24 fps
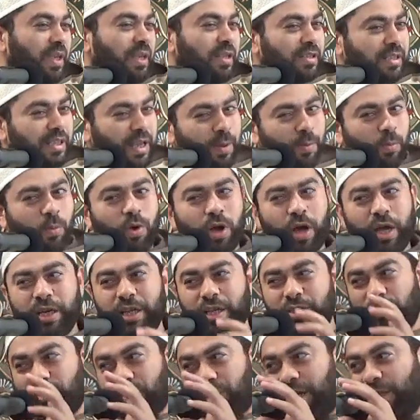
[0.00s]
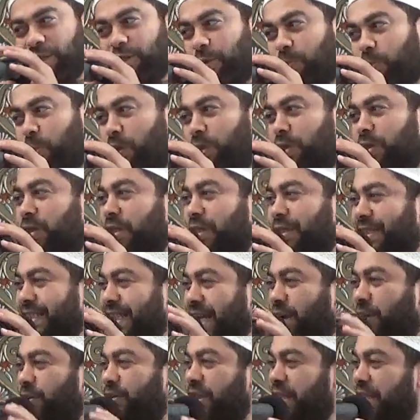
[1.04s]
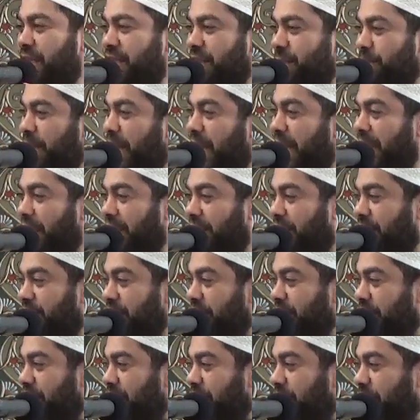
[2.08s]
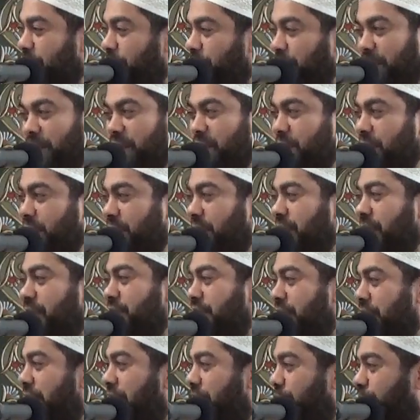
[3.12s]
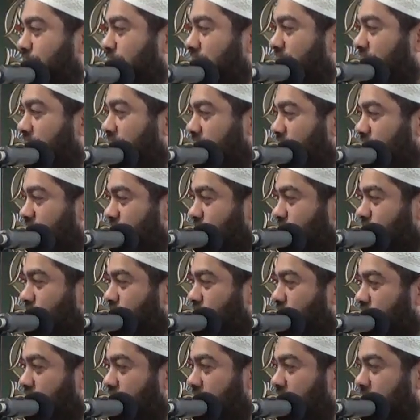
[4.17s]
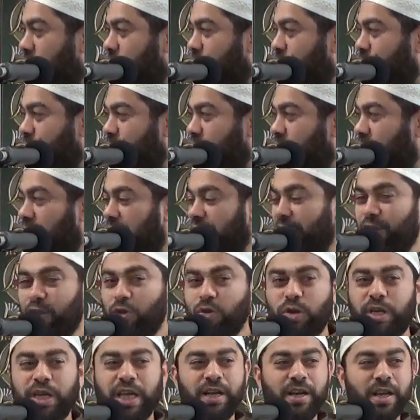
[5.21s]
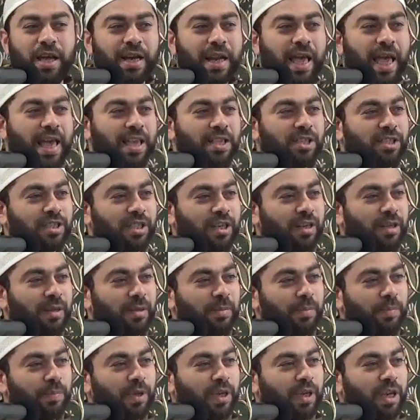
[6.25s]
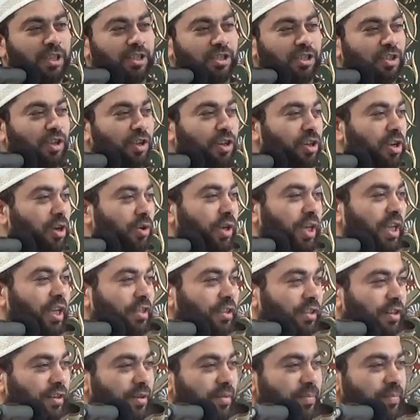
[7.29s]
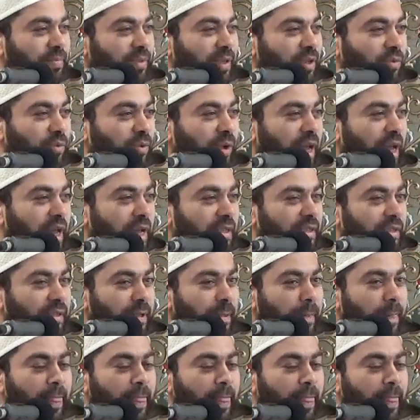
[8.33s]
Someone is trying to put doubt in his mind because he doesn't have the knowledge of the Quran and you cannot answer because you don't know either, right?